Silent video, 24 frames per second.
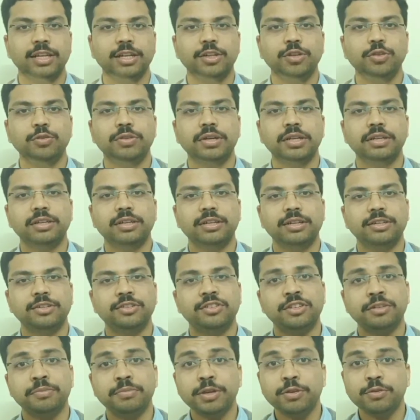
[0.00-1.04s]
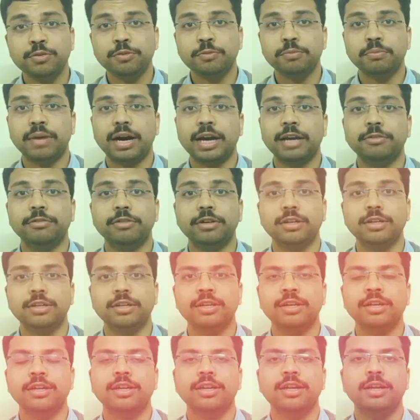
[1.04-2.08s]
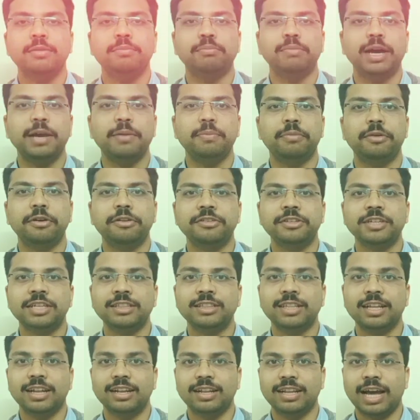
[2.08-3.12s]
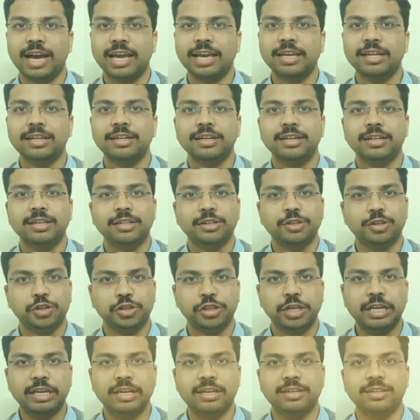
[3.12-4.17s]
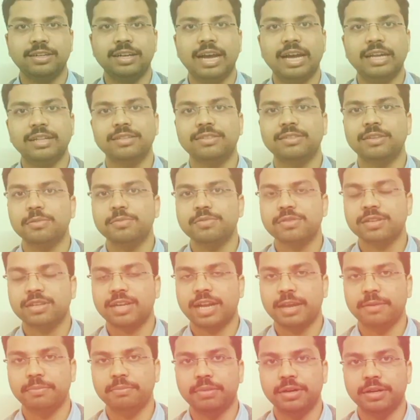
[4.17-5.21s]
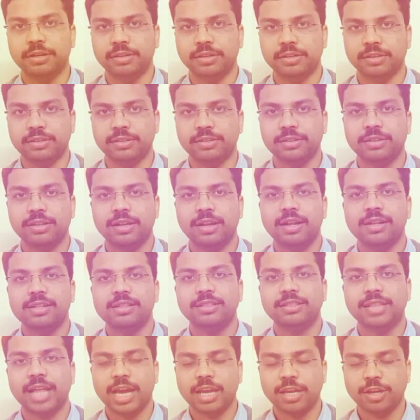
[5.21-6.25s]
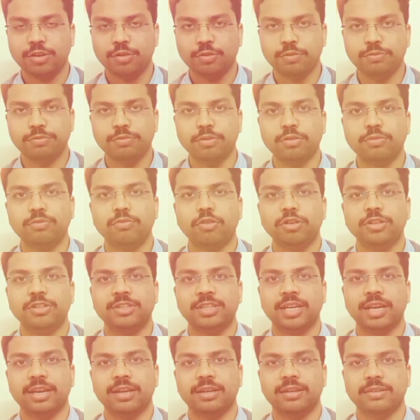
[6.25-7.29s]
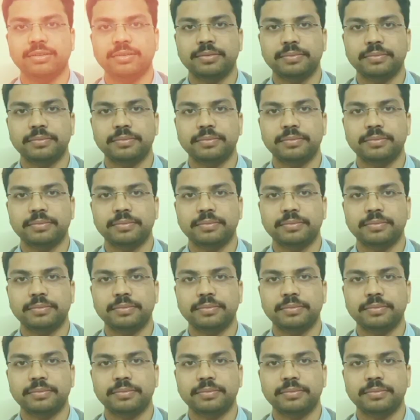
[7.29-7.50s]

then you can contribute my work by pressing the like, share and subscribe button. Thank you for watching.